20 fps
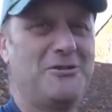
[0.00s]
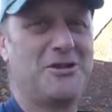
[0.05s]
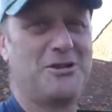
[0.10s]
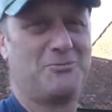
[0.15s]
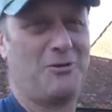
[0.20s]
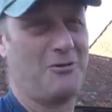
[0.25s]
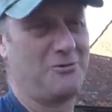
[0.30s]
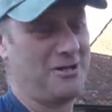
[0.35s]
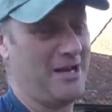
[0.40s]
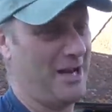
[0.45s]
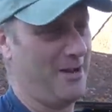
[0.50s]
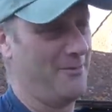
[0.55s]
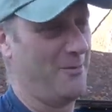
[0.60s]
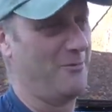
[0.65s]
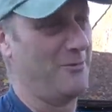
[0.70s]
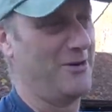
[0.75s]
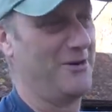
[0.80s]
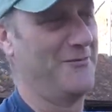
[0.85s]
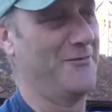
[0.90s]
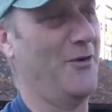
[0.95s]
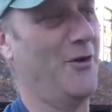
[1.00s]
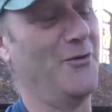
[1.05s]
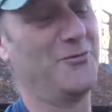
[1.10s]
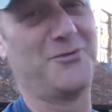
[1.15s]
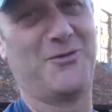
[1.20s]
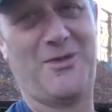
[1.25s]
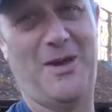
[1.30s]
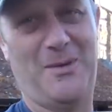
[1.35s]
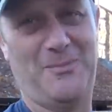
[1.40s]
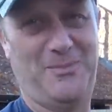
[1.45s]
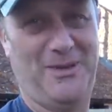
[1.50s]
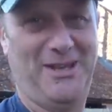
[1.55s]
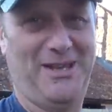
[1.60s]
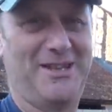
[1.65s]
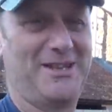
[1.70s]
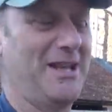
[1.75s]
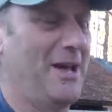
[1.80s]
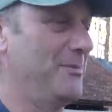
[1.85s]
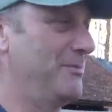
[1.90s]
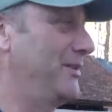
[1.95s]
We just won't tell them that we're involved with that
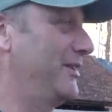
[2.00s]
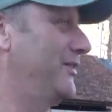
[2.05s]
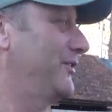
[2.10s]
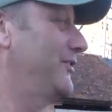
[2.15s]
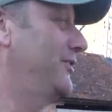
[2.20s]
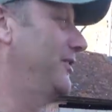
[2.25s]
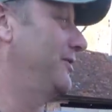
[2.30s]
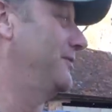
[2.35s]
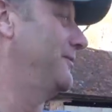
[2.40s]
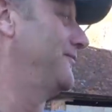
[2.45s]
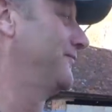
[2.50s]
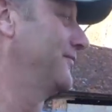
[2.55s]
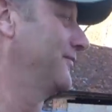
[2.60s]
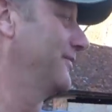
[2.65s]
in that bit, so.